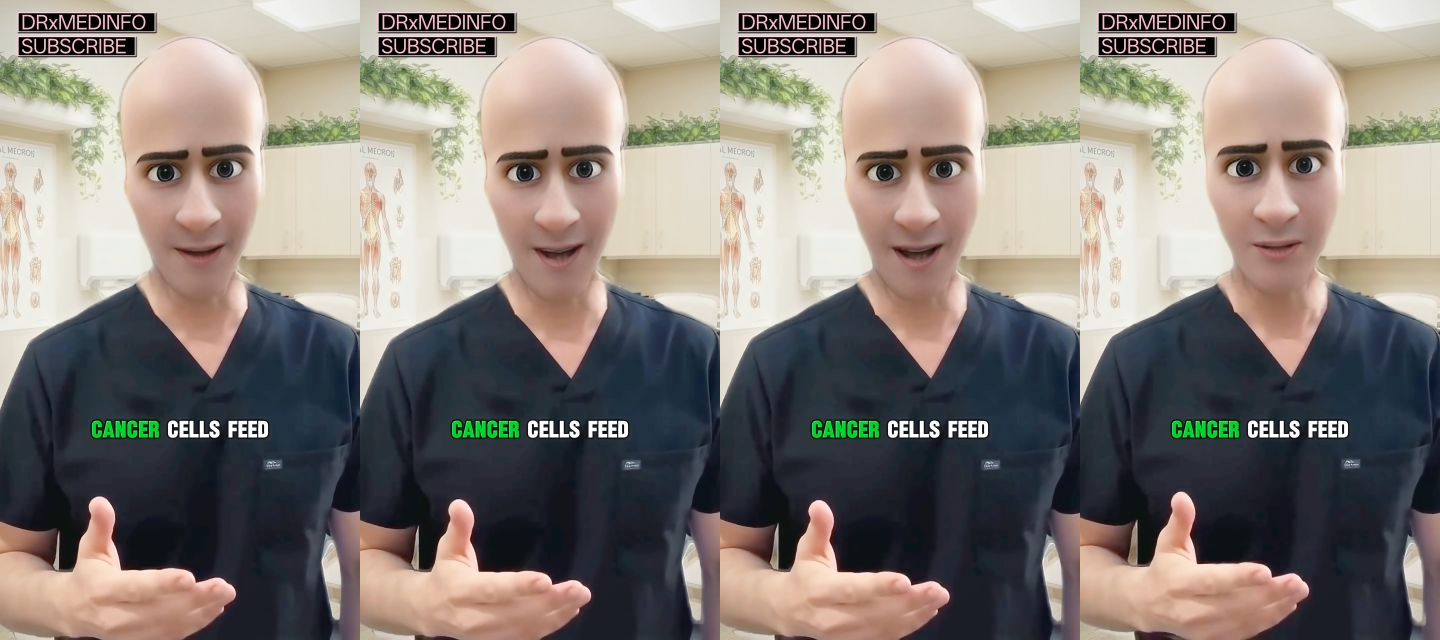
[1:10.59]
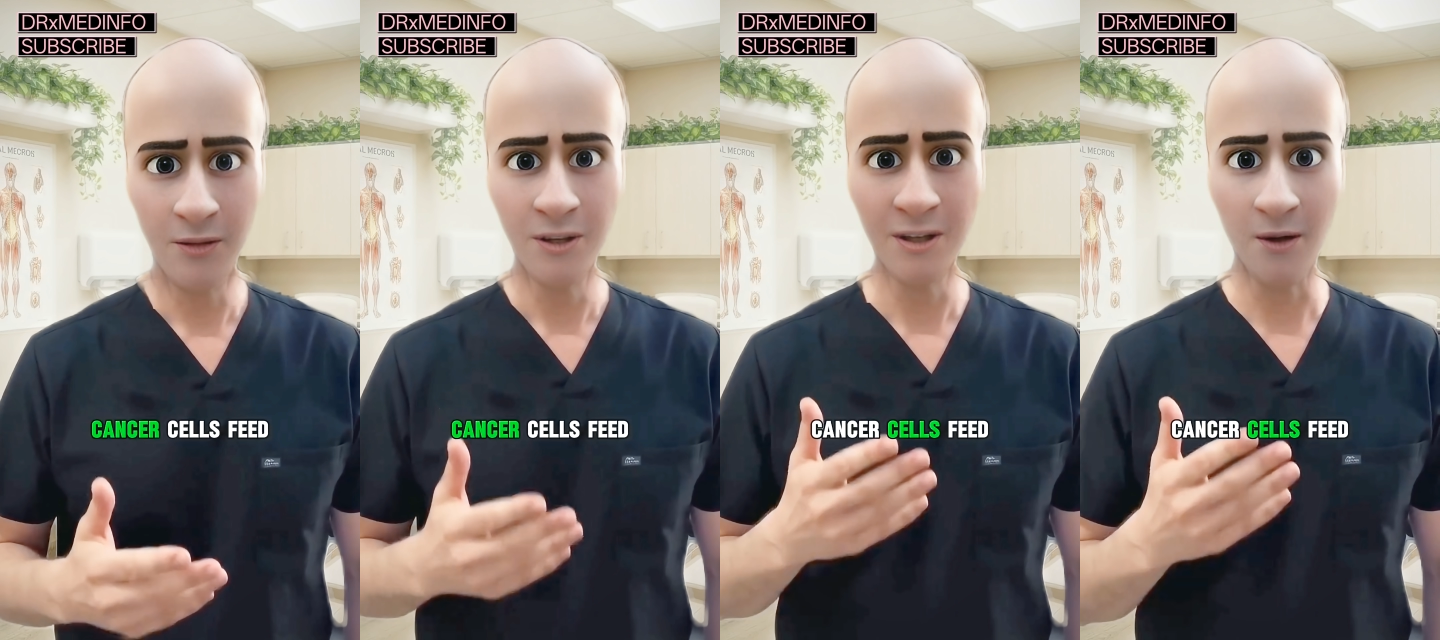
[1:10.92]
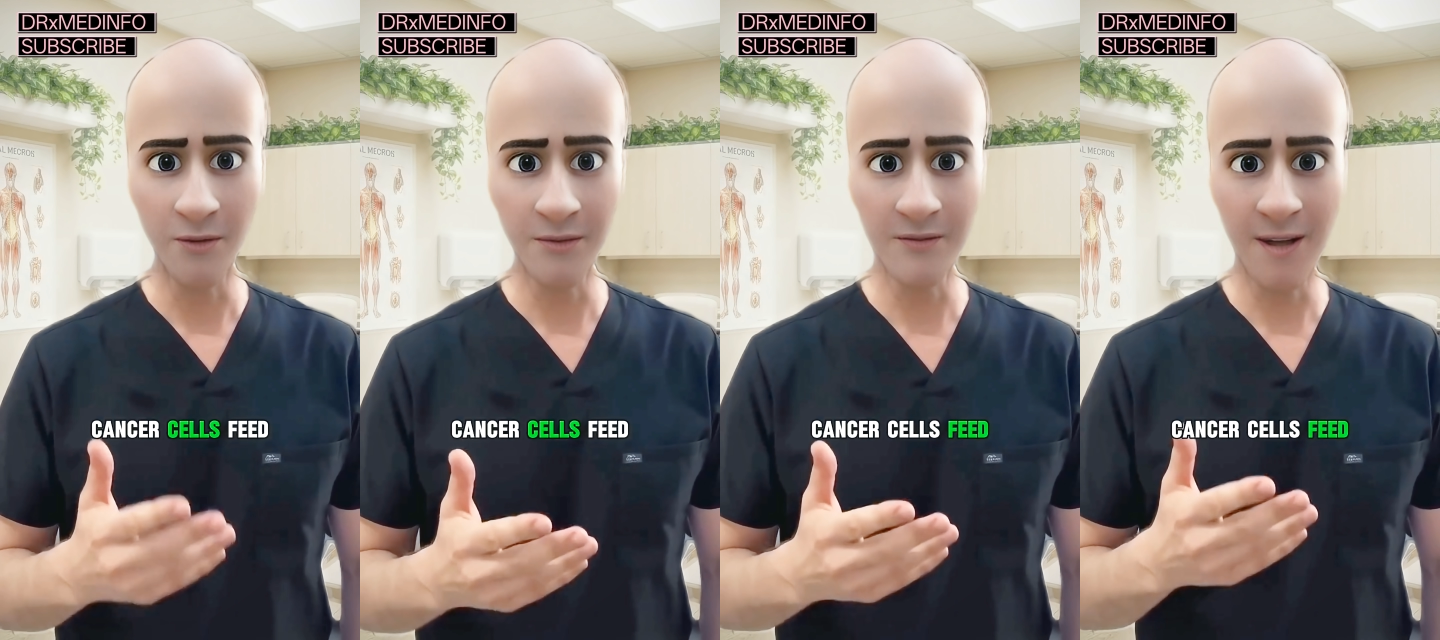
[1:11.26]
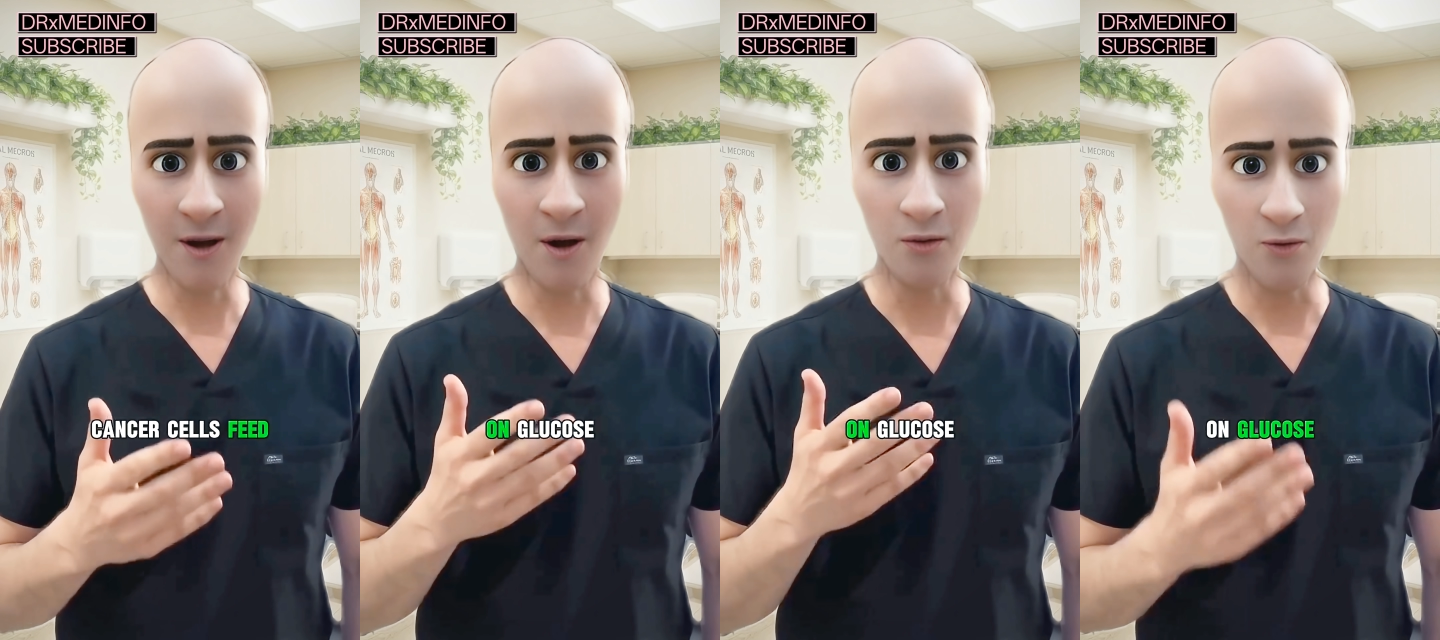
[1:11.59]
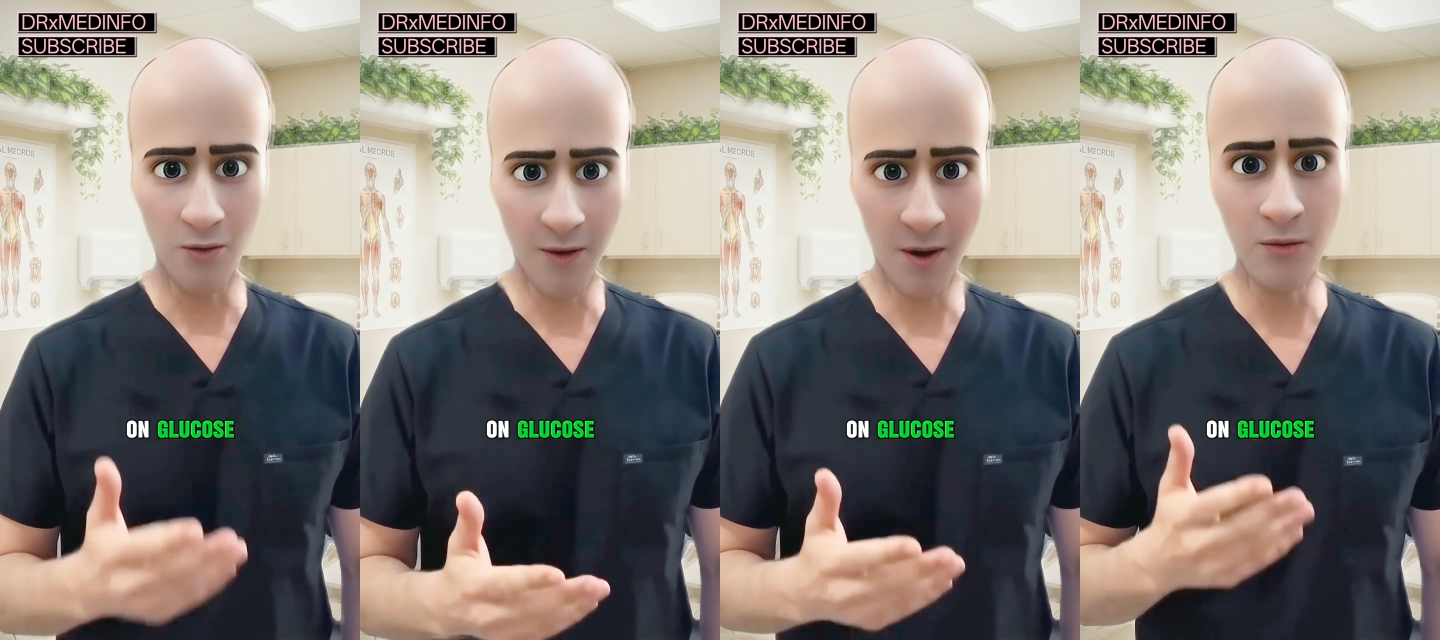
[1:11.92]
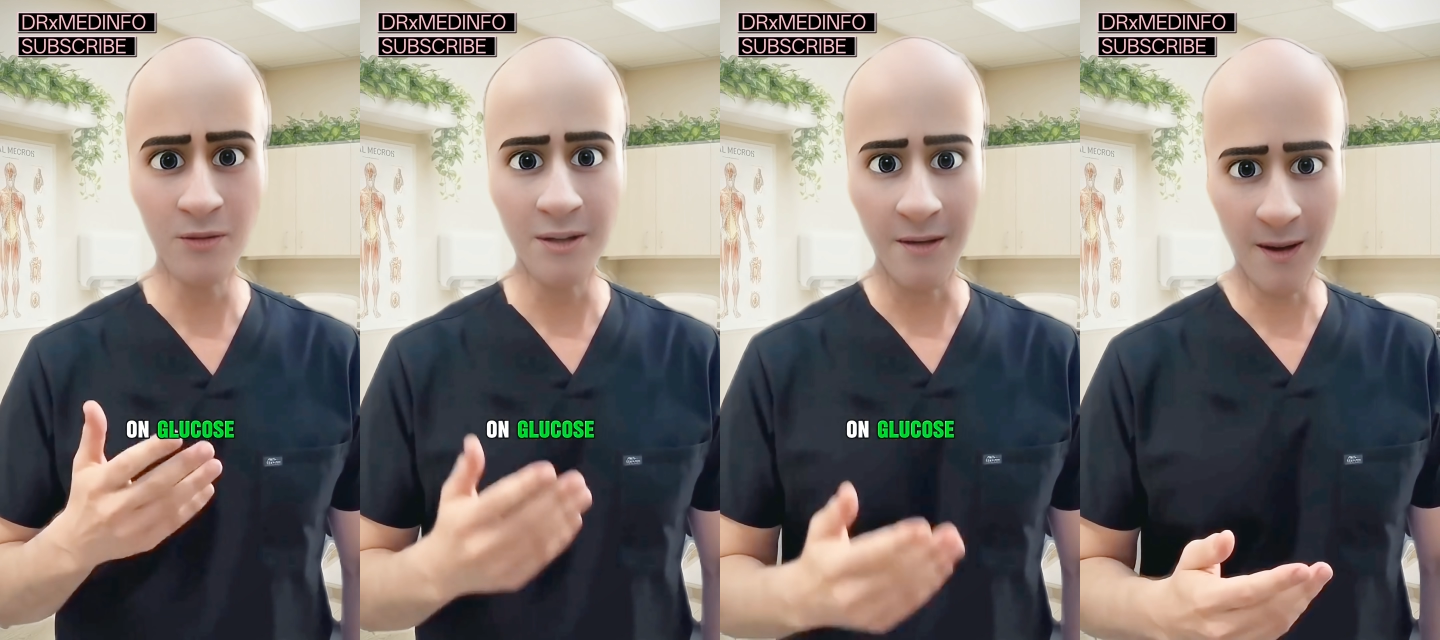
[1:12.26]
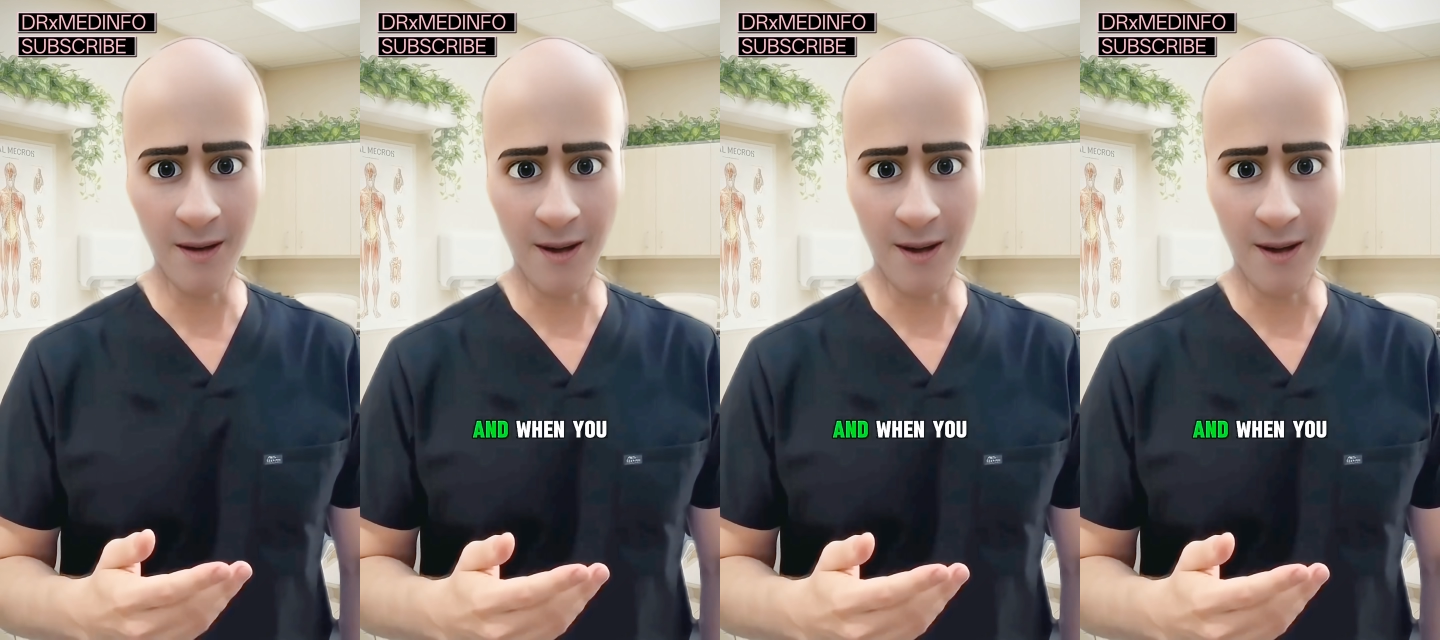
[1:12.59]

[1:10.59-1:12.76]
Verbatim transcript: Cancer cells feed on glucose,